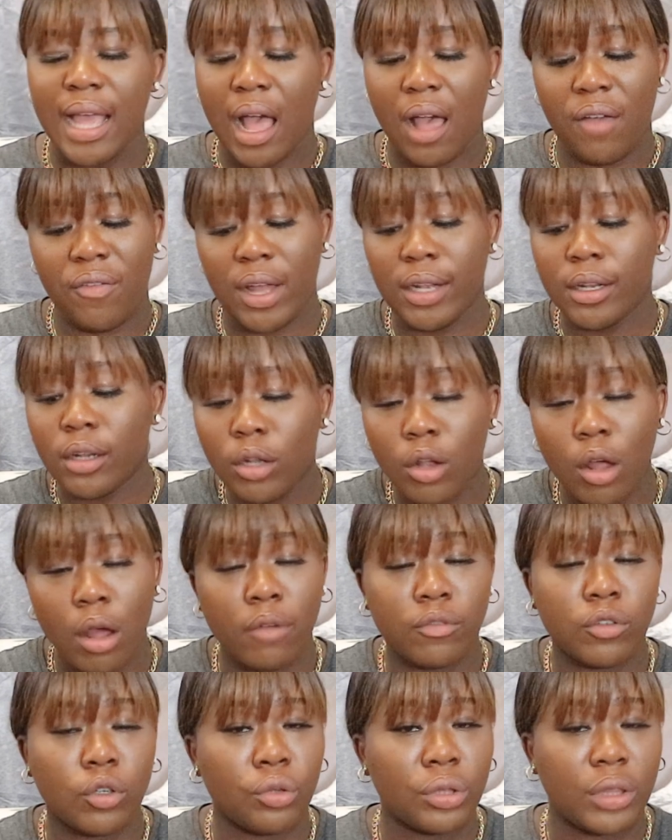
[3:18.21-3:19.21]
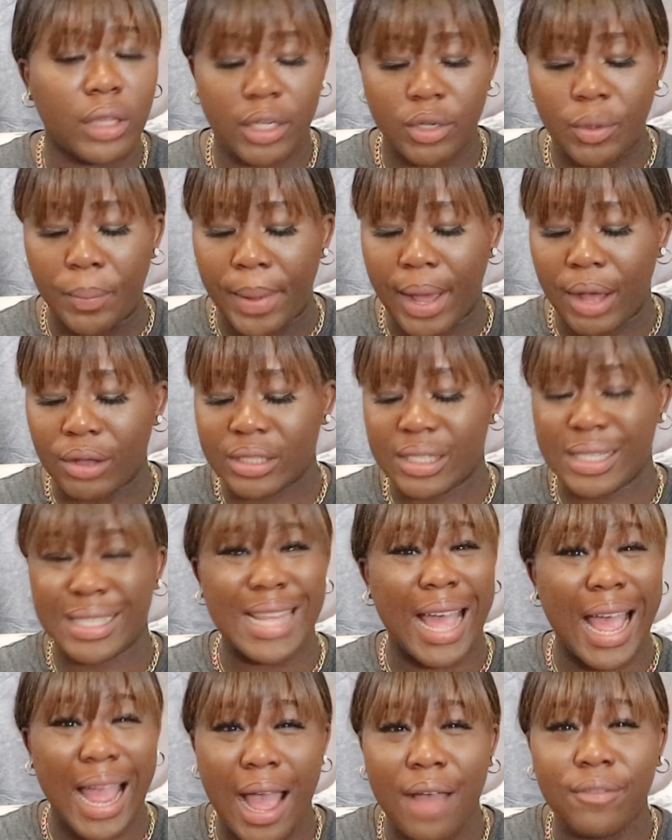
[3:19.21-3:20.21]
i've had a lot of good thing about
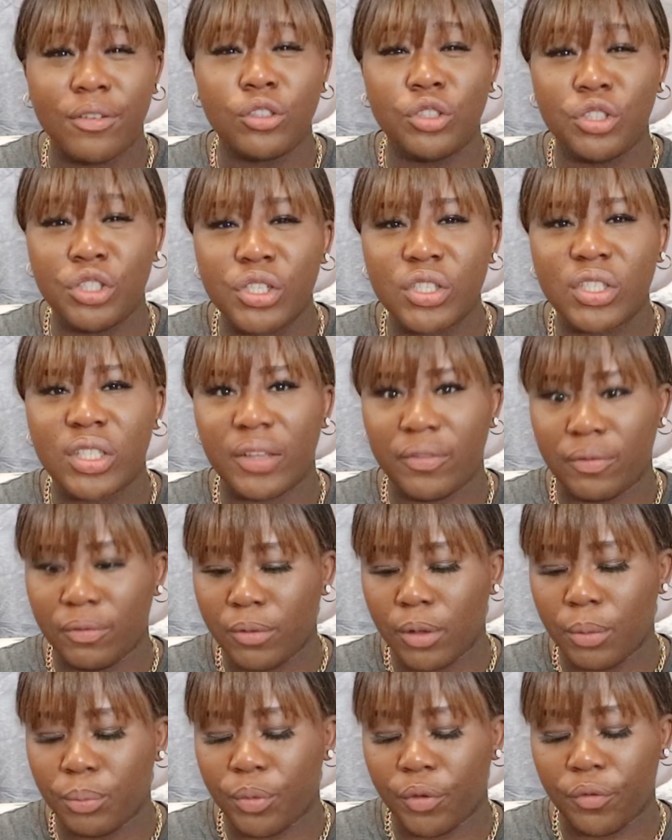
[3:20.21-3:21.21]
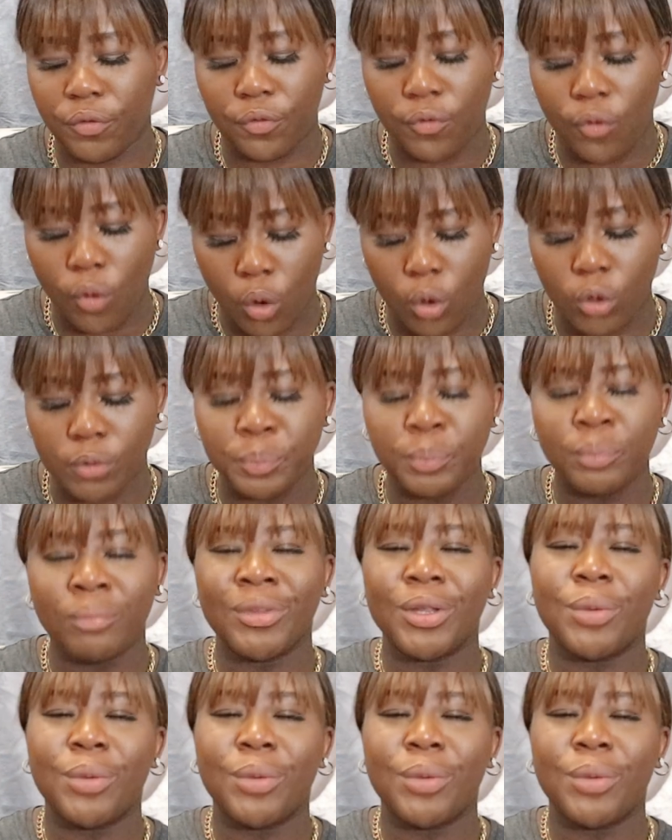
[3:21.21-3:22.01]
it i haven't used it before